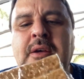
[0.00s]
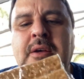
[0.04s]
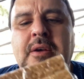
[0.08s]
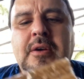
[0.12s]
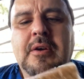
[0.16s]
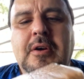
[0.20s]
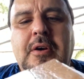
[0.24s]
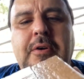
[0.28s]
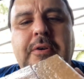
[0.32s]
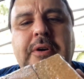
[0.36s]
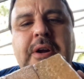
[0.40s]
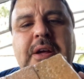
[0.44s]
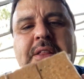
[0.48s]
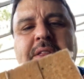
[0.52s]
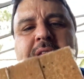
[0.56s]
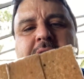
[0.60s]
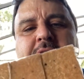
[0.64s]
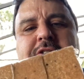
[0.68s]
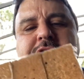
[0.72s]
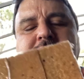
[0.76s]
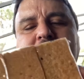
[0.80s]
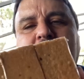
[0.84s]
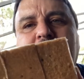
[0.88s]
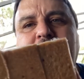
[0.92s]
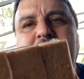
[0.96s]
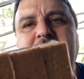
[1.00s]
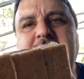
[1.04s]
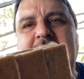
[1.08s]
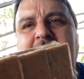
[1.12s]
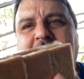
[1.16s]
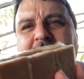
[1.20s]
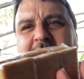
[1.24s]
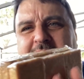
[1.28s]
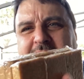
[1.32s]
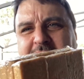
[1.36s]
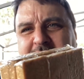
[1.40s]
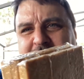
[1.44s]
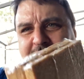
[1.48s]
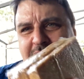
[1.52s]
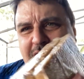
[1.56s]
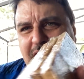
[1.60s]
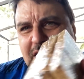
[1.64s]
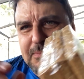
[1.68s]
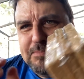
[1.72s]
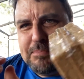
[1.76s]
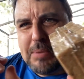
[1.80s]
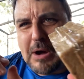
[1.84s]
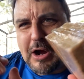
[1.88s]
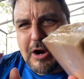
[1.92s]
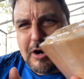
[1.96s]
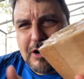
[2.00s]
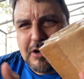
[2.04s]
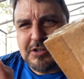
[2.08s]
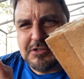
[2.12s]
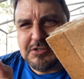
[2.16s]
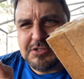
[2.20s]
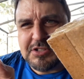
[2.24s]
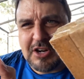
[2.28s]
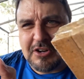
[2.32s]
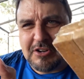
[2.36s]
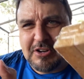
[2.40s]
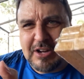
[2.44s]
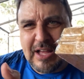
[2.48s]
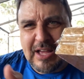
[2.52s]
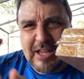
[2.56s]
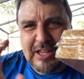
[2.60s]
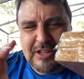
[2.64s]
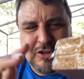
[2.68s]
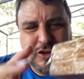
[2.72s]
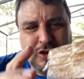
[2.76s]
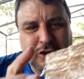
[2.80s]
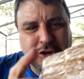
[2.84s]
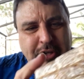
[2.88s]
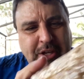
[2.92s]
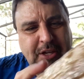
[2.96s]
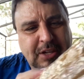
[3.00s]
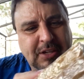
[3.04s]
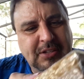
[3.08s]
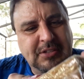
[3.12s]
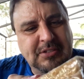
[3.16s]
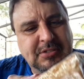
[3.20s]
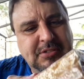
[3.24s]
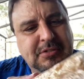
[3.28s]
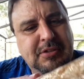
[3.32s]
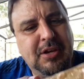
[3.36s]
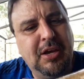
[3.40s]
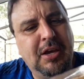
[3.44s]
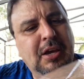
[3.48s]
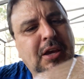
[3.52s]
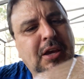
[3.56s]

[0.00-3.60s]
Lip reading: All right, there's our 9 bars, our 9 cookies,